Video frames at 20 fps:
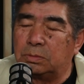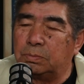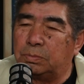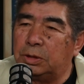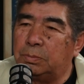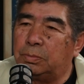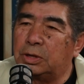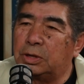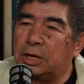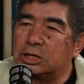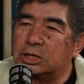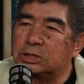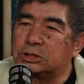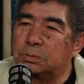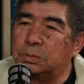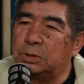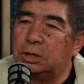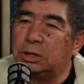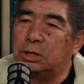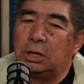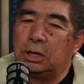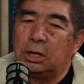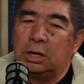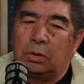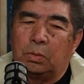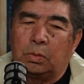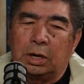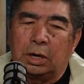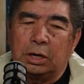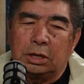people ask me,
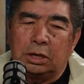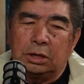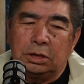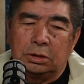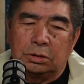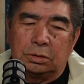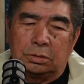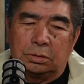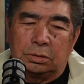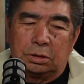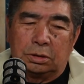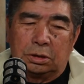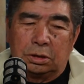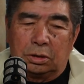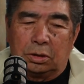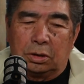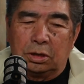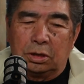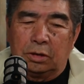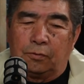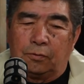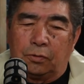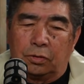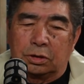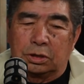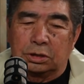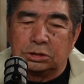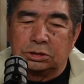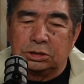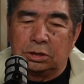why are you only
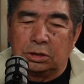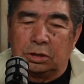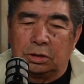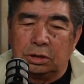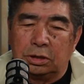focusing on